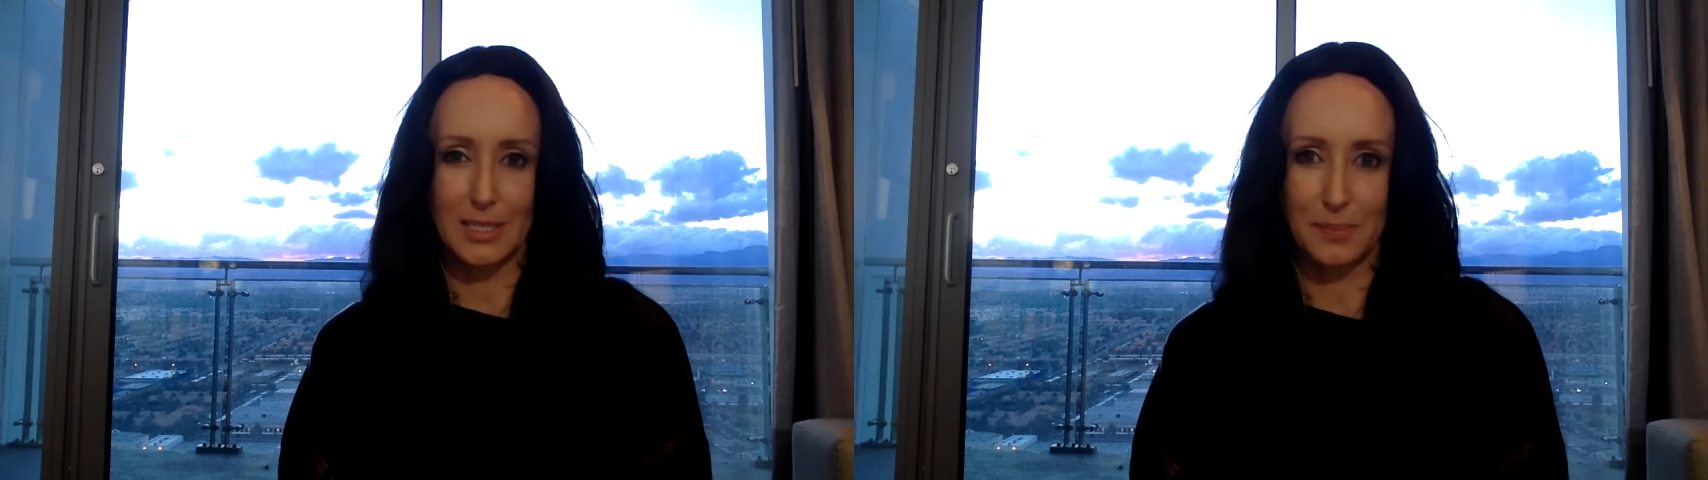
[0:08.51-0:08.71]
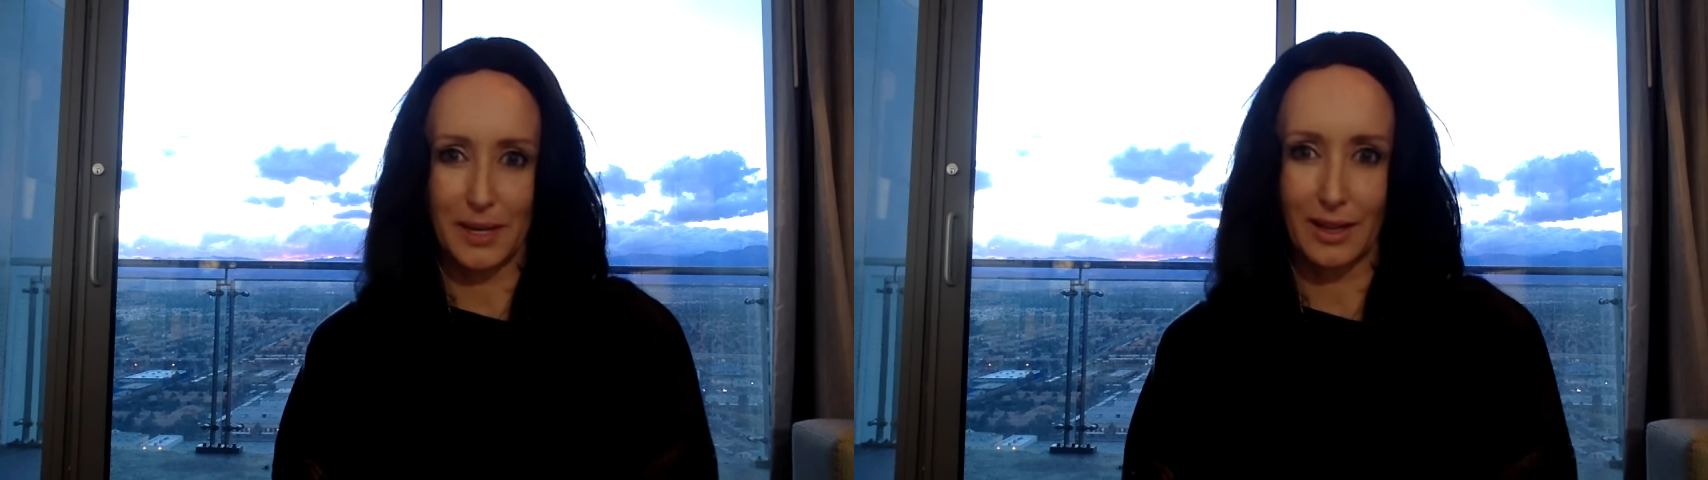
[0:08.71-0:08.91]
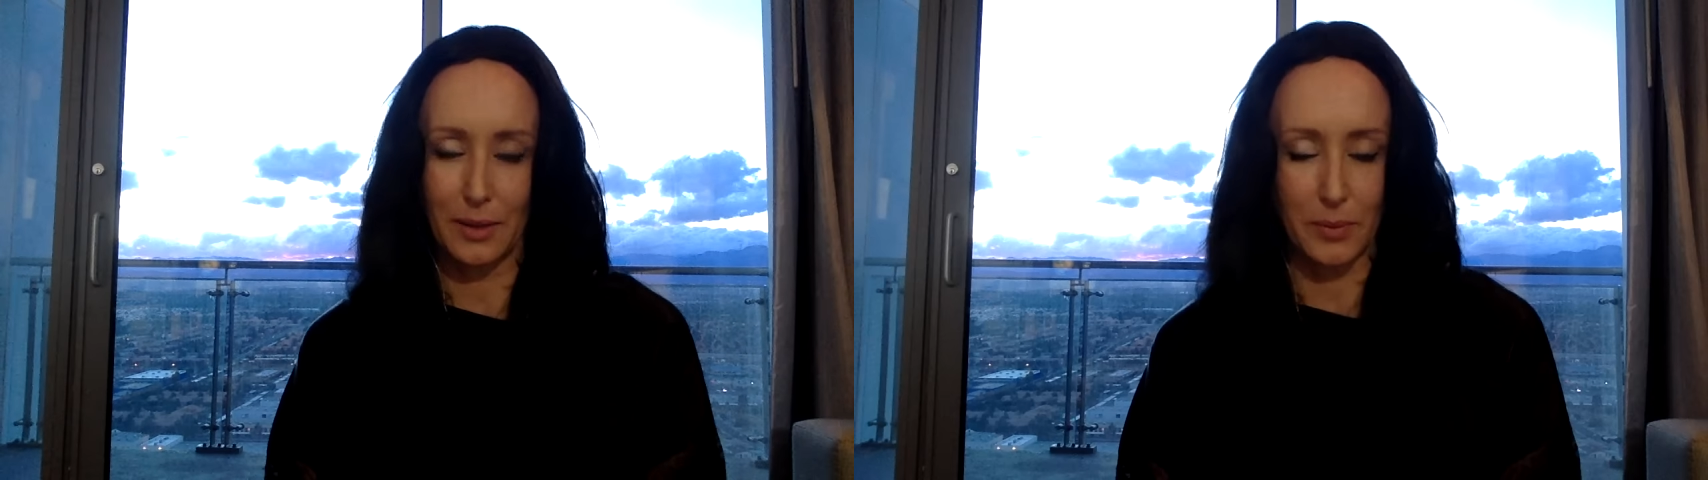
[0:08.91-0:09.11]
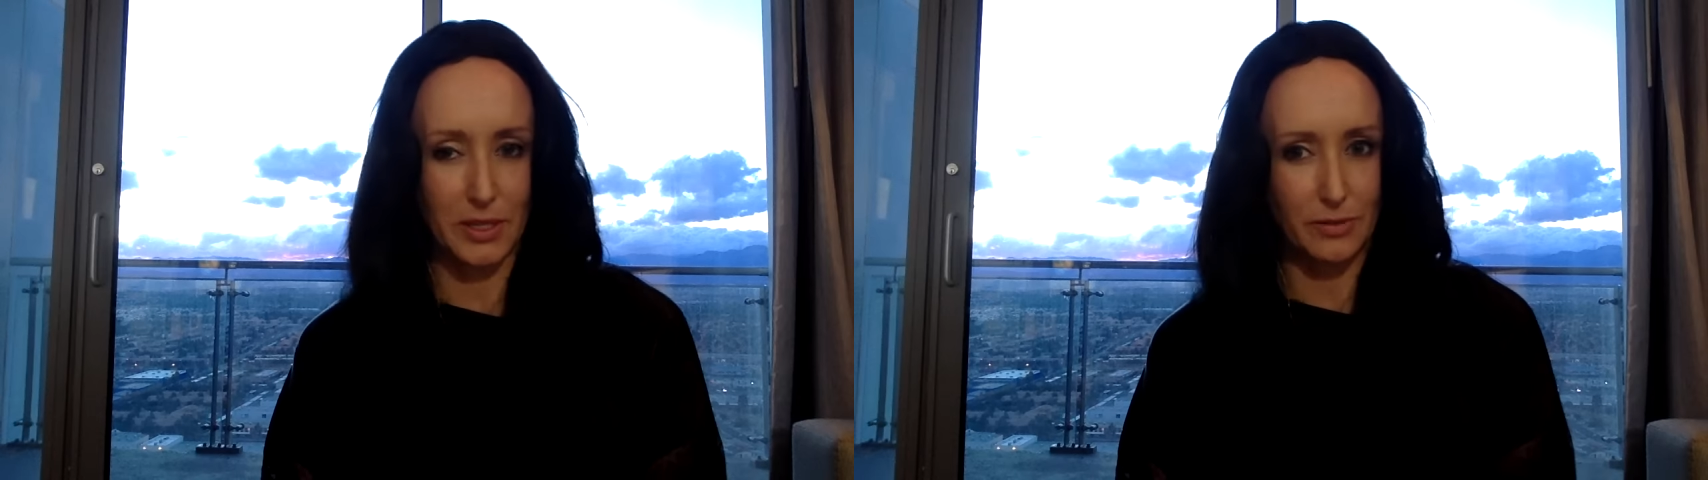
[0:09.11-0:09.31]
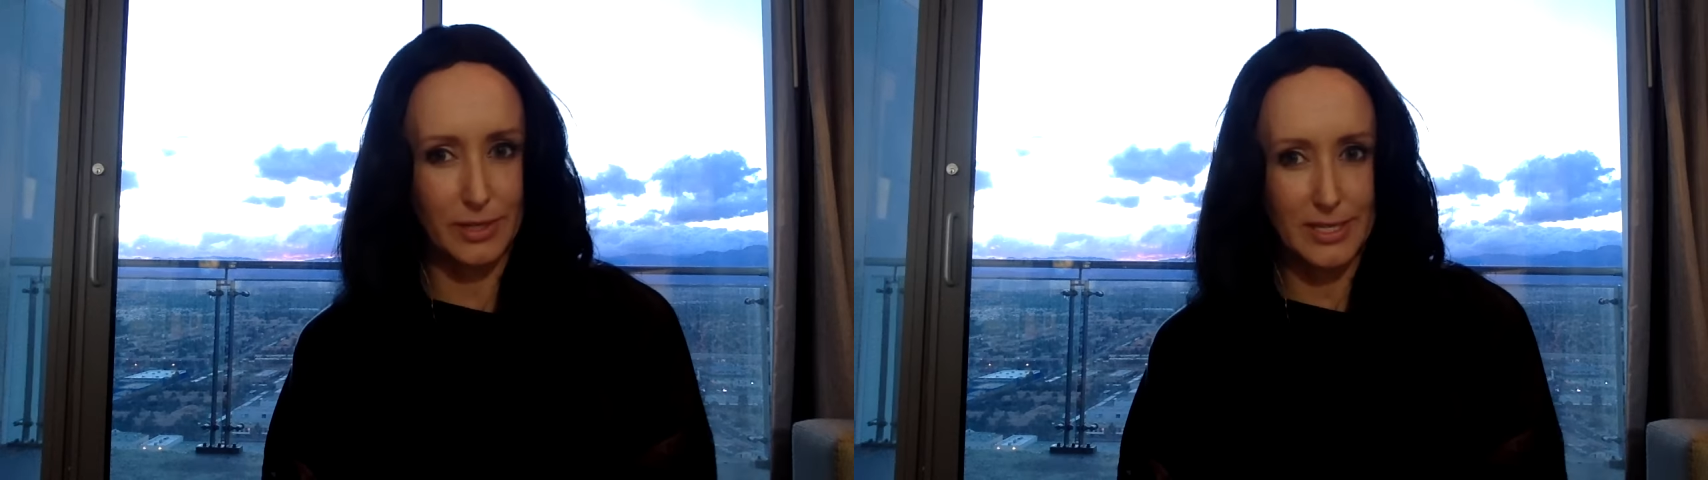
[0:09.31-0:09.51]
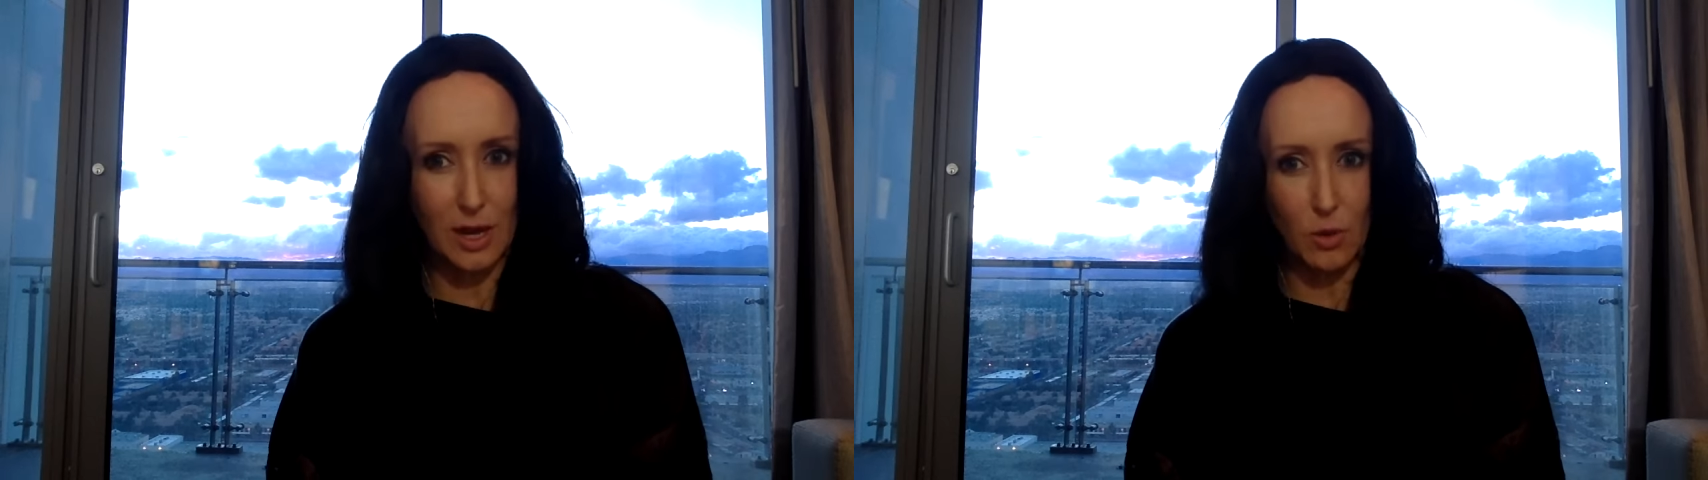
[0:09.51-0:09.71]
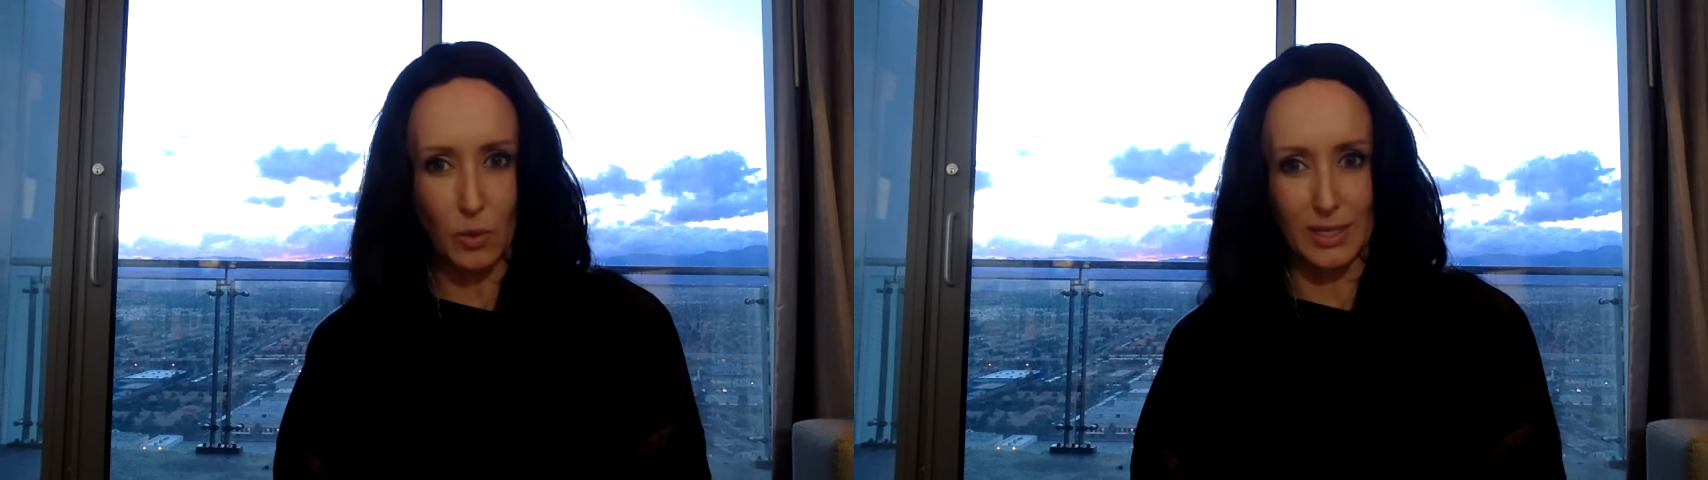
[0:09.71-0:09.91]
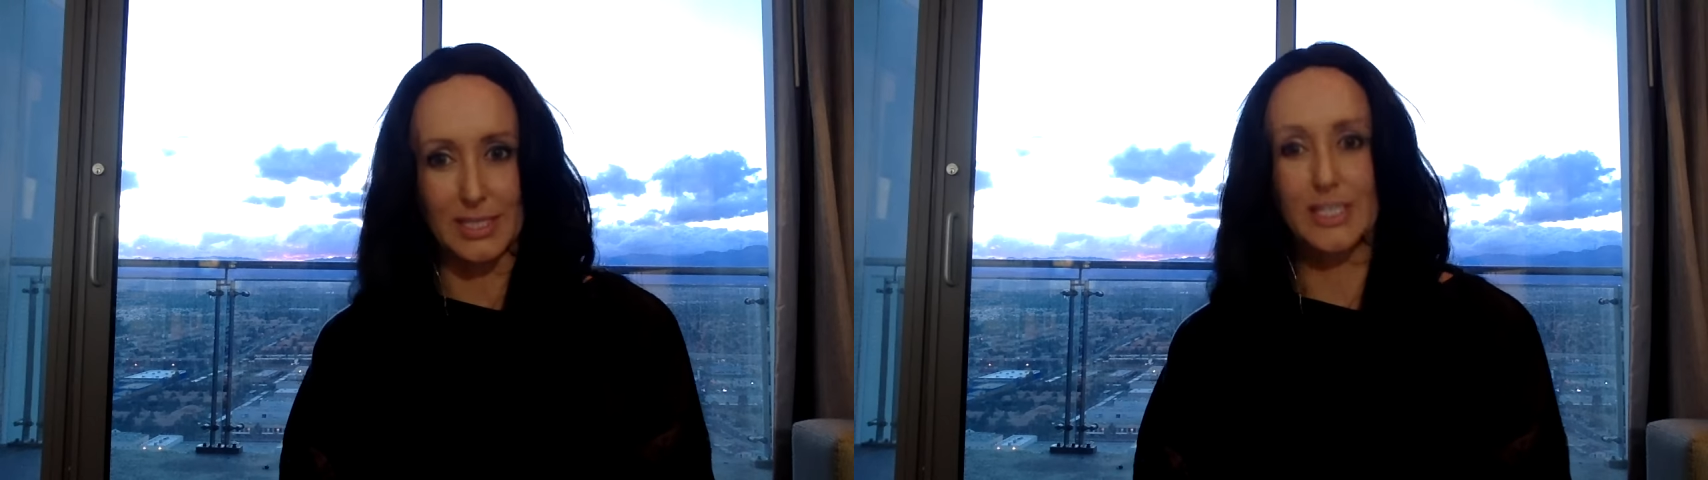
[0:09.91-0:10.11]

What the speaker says: spell and what the result was.